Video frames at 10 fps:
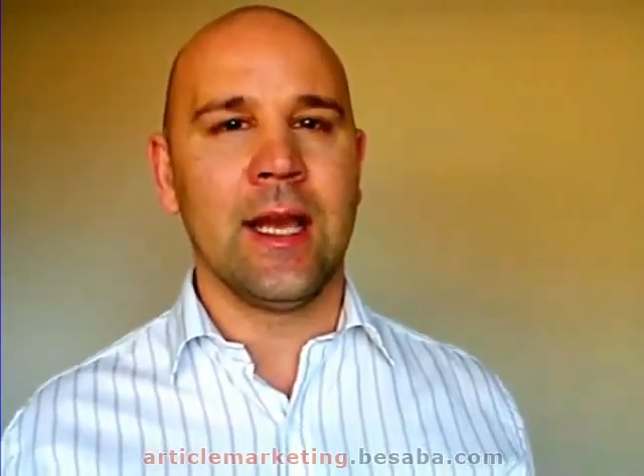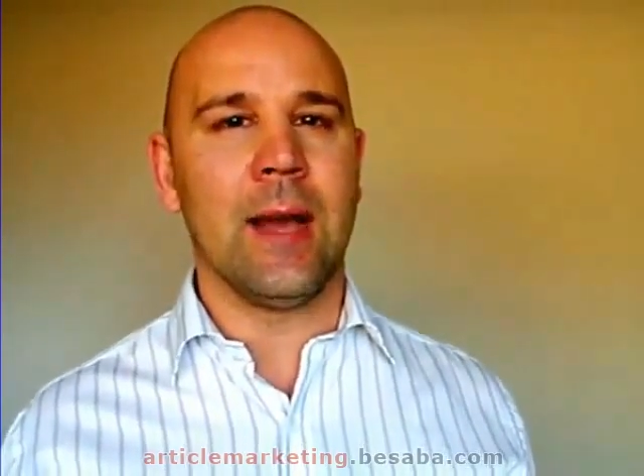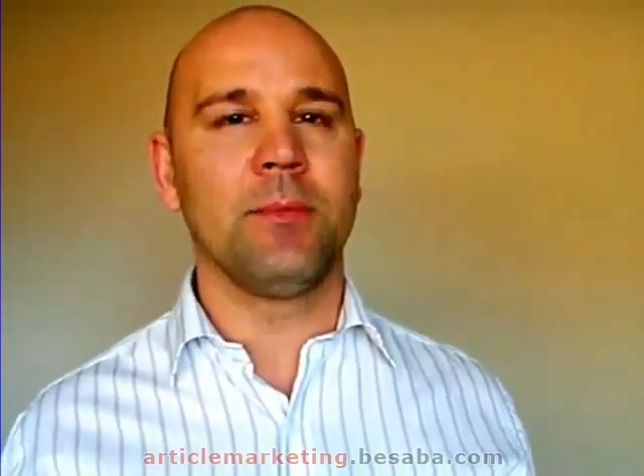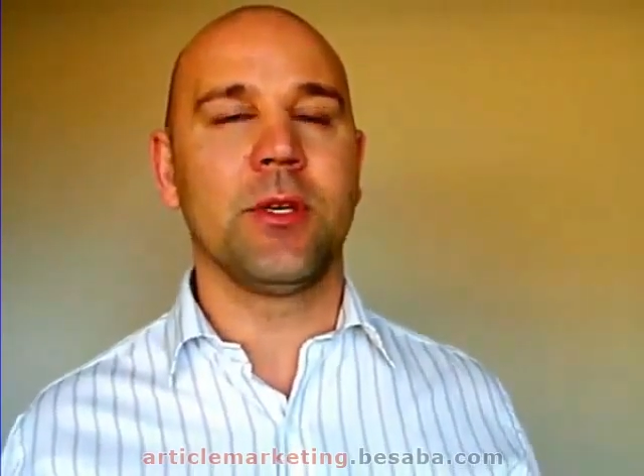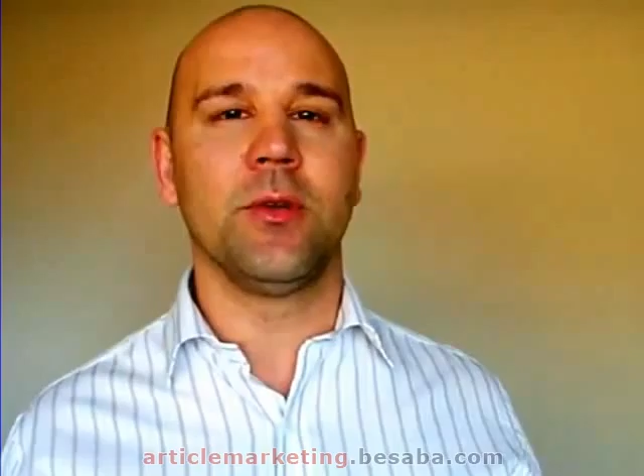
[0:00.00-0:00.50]

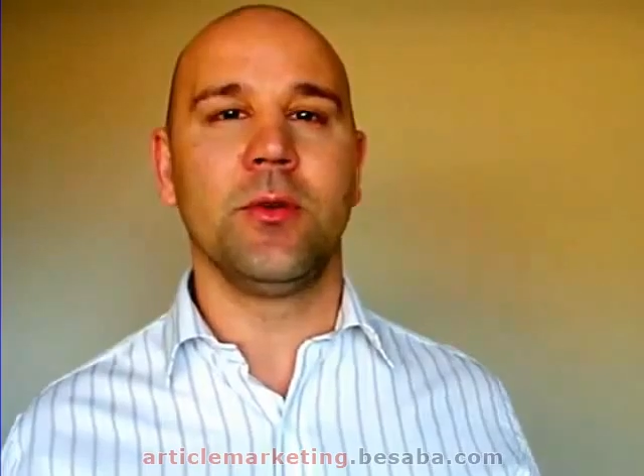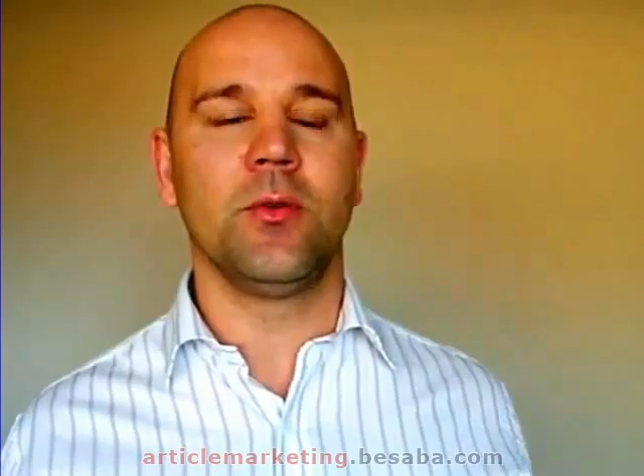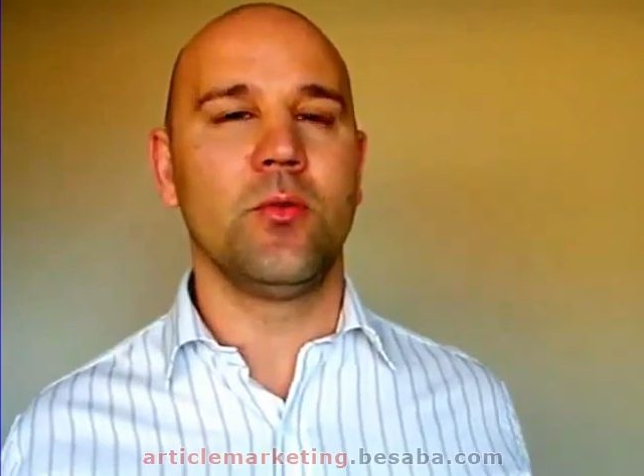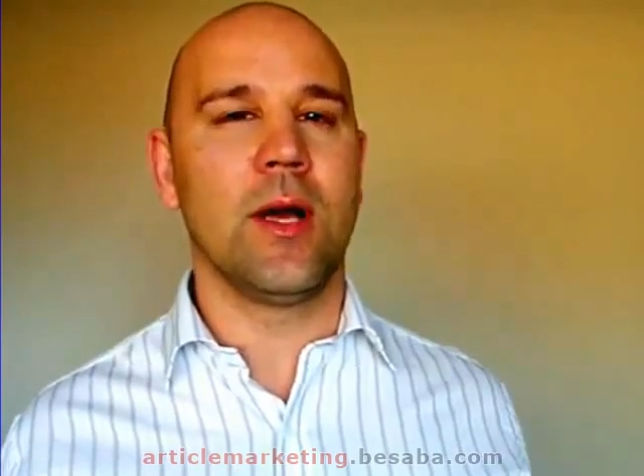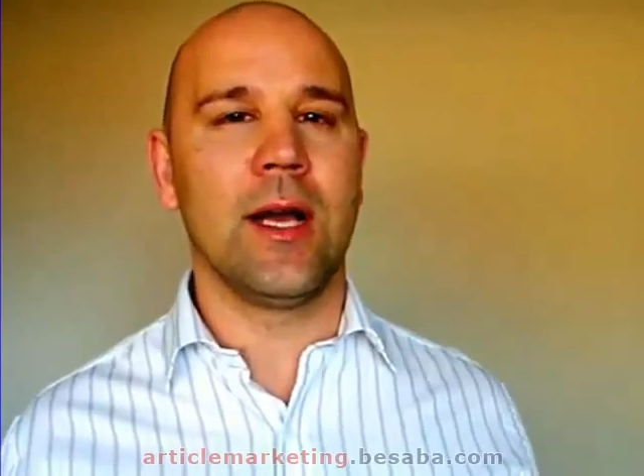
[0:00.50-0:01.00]
up
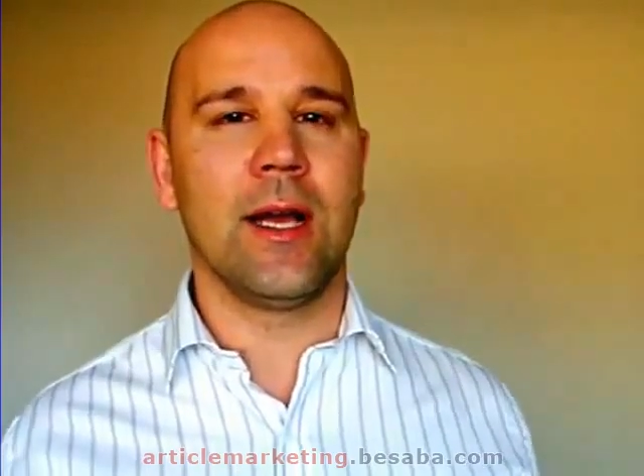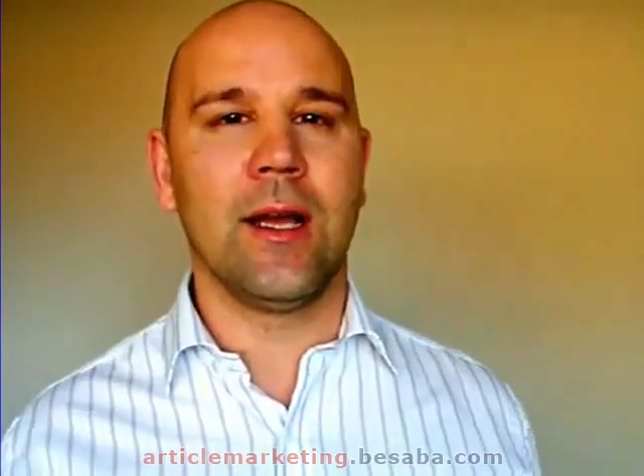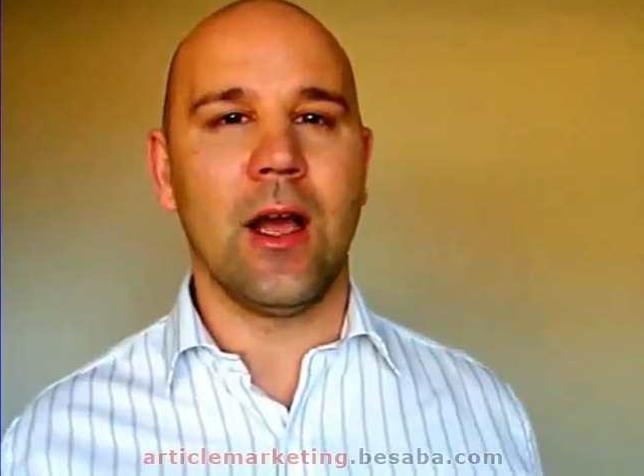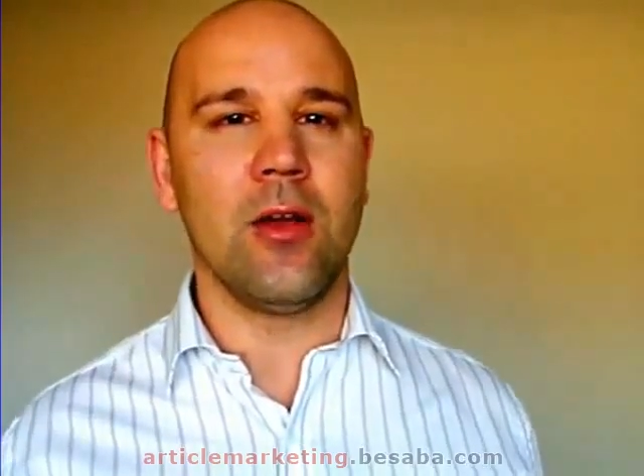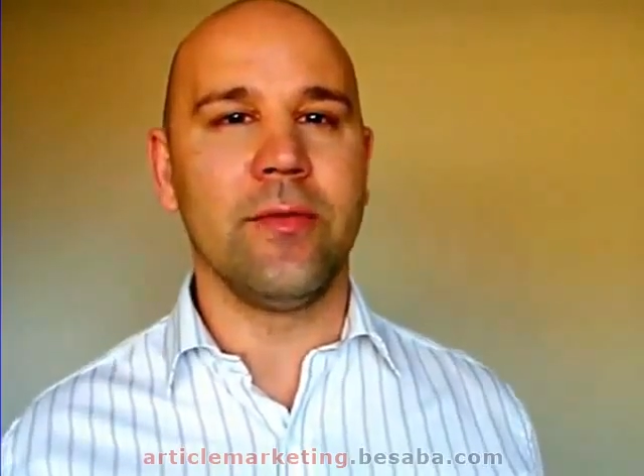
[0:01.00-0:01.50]
to
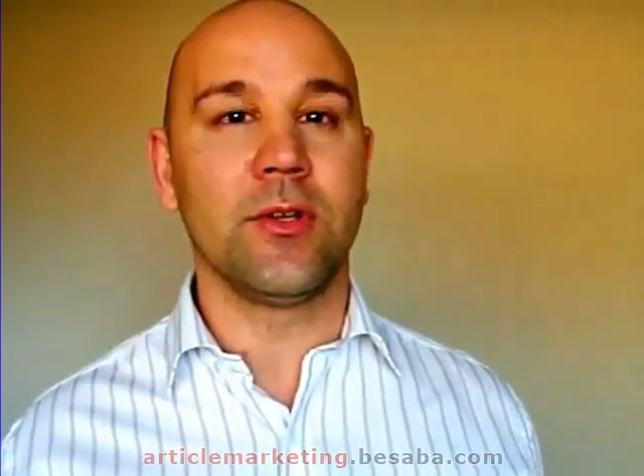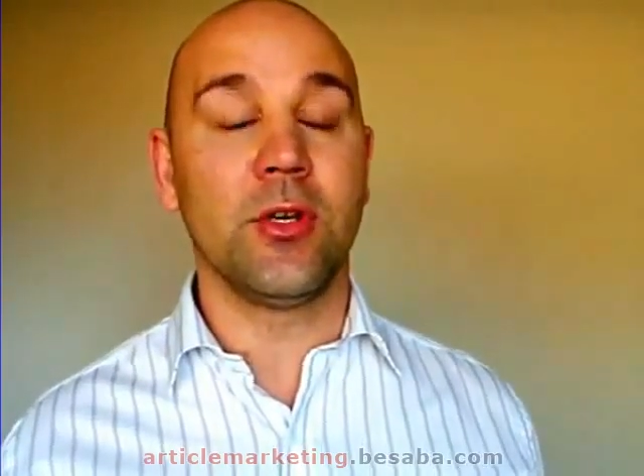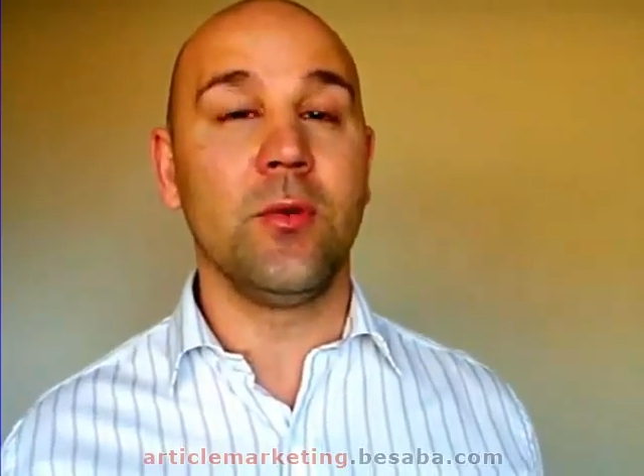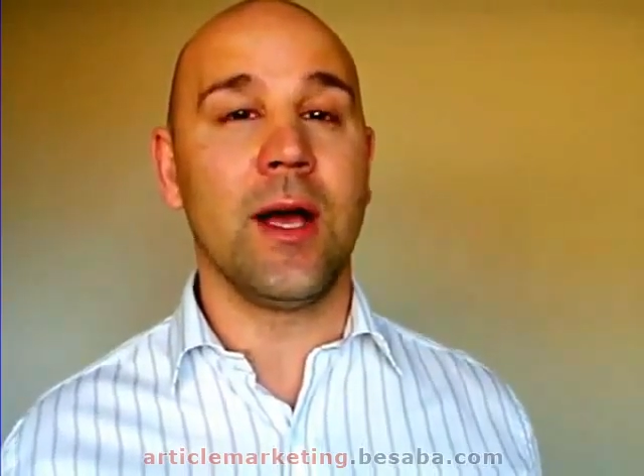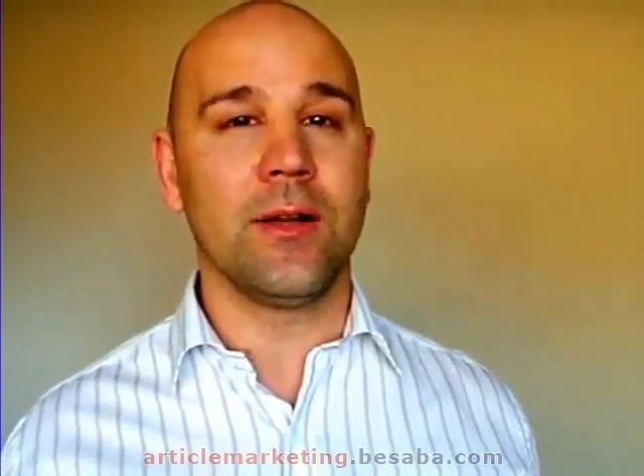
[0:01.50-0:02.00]
uh, over
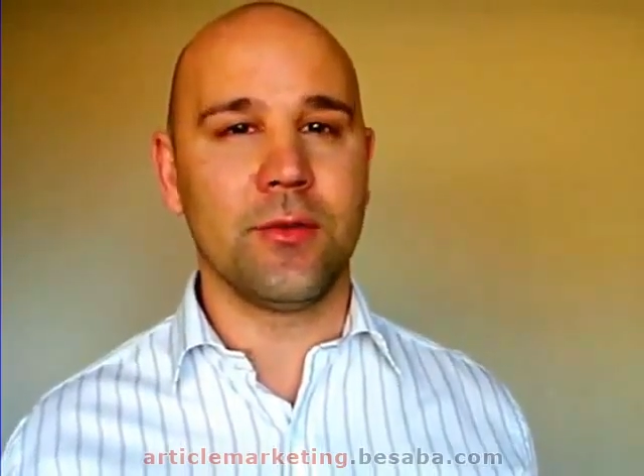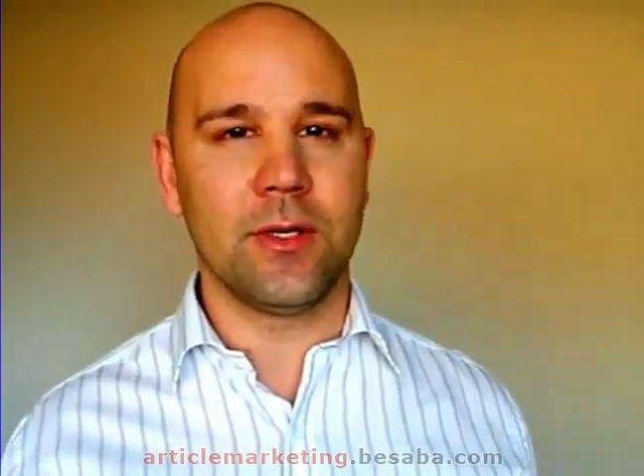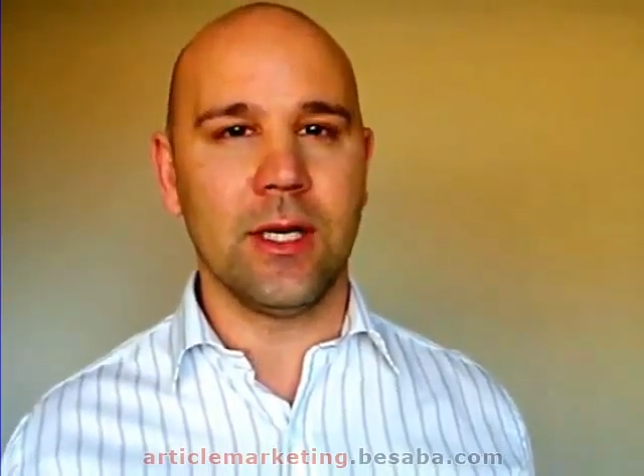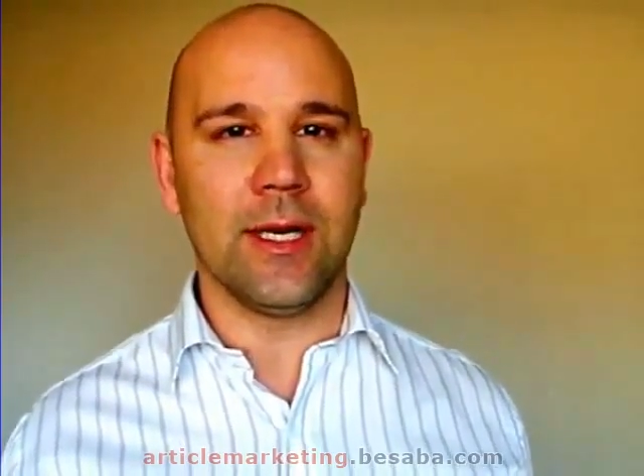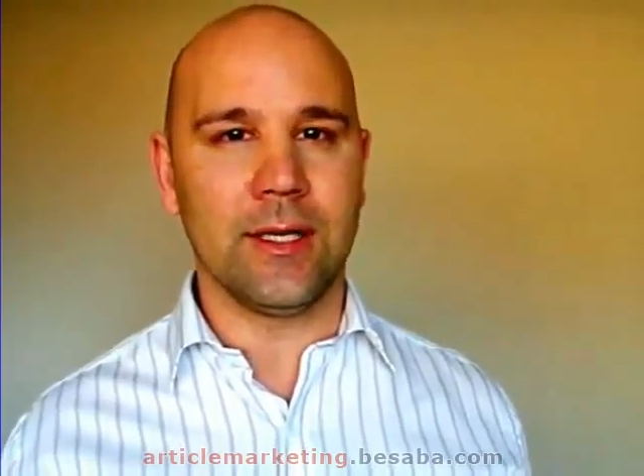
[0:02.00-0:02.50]

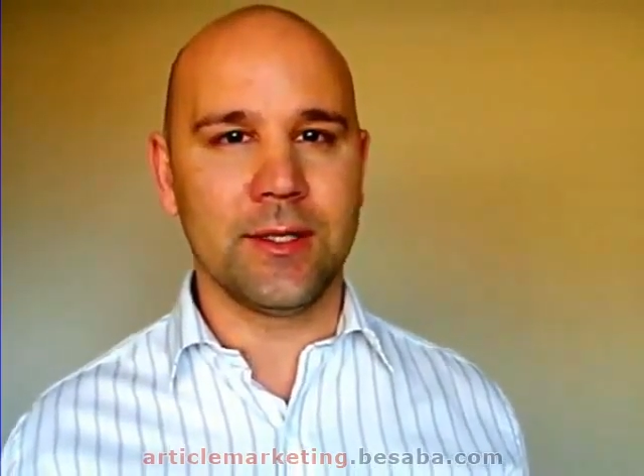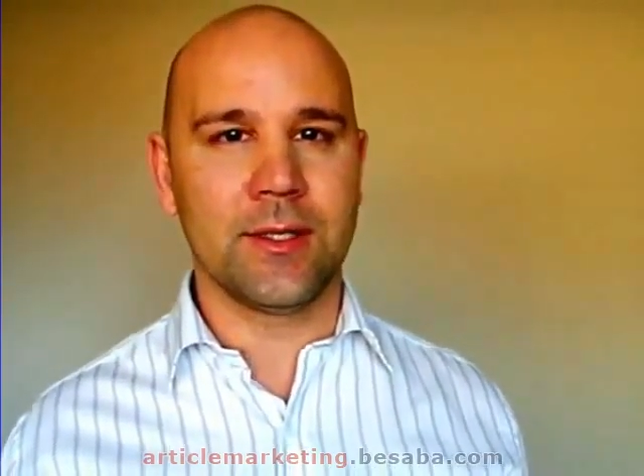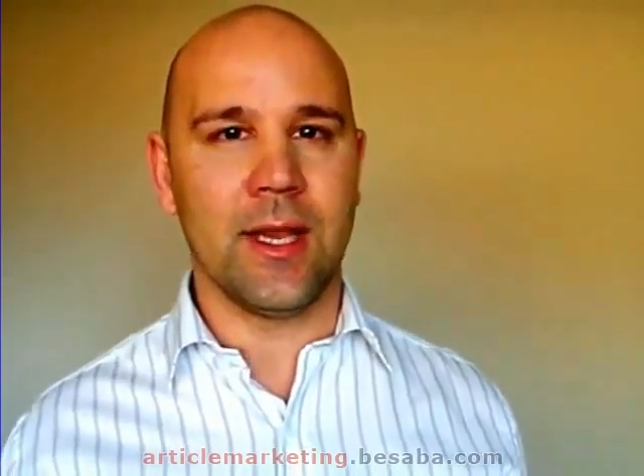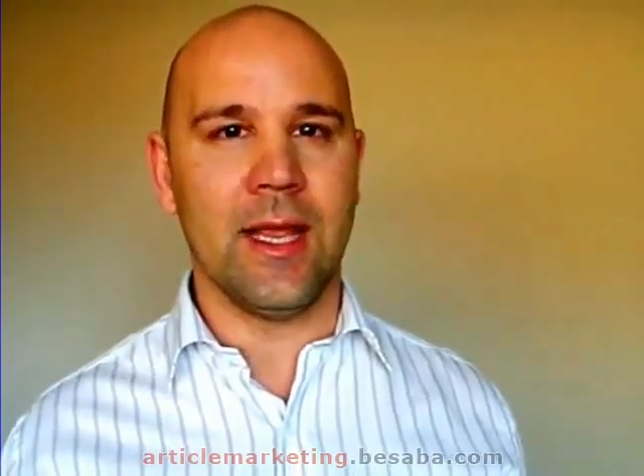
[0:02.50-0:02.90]
200 clicks,